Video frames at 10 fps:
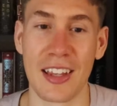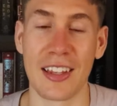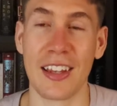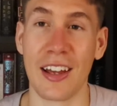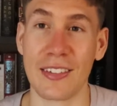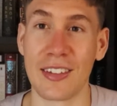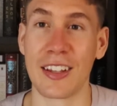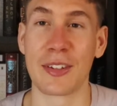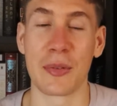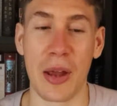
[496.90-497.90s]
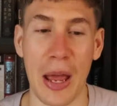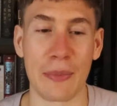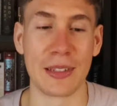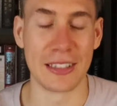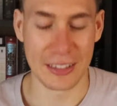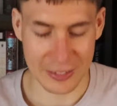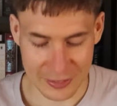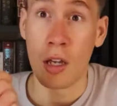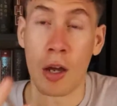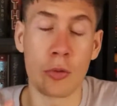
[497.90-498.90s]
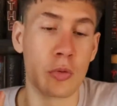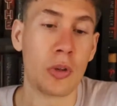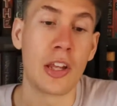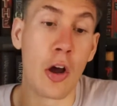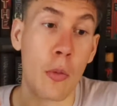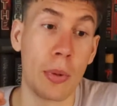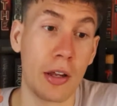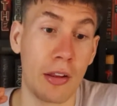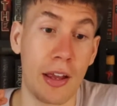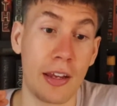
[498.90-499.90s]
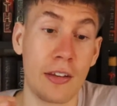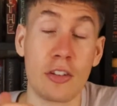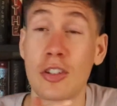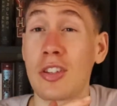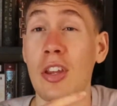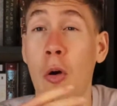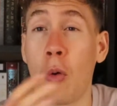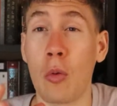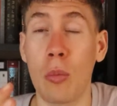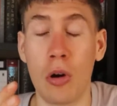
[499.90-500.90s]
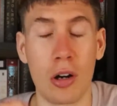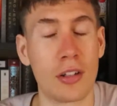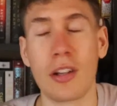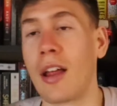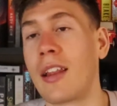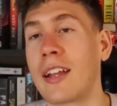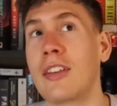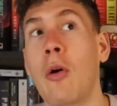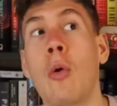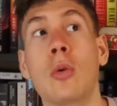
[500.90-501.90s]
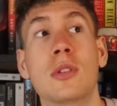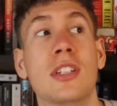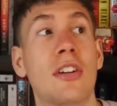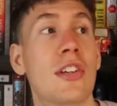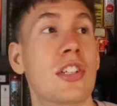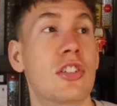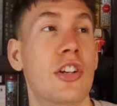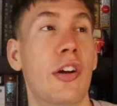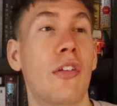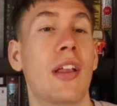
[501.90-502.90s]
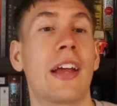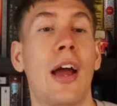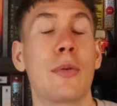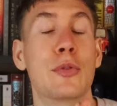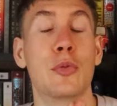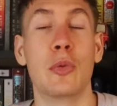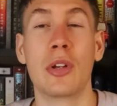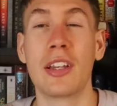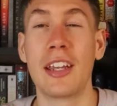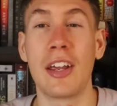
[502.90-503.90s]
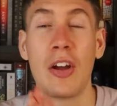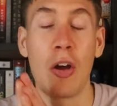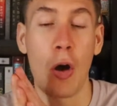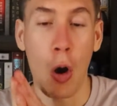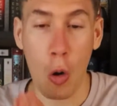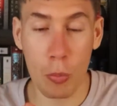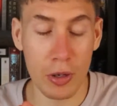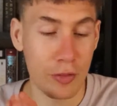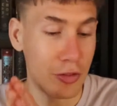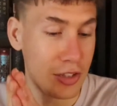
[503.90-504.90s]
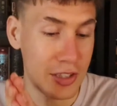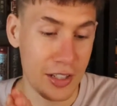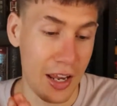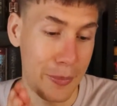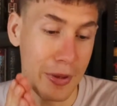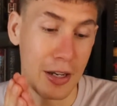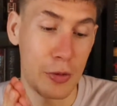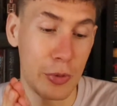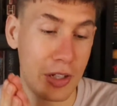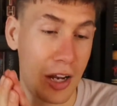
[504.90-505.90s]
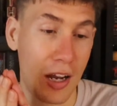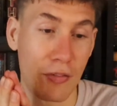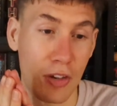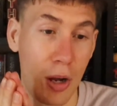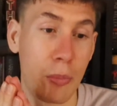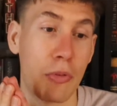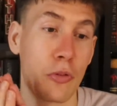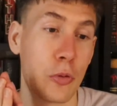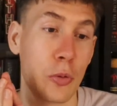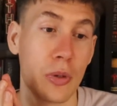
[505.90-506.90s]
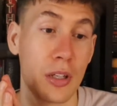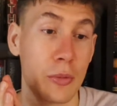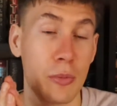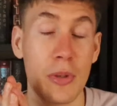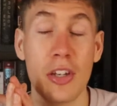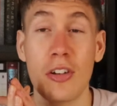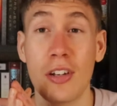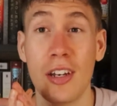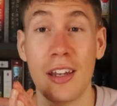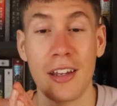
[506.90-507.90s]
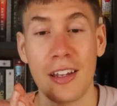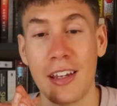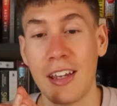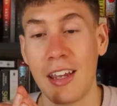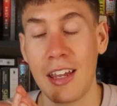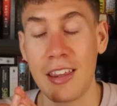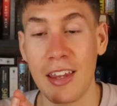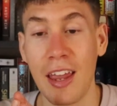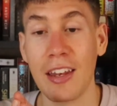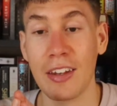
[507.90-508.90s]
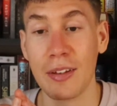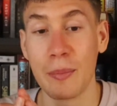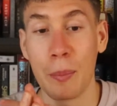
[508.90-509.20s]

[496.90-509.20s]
Yeah, that's what happened. I was really hoping, like, just the whole book, like the whole series in general, like, I was really hoping for Snape and he would kind of come through and he would be good in the end.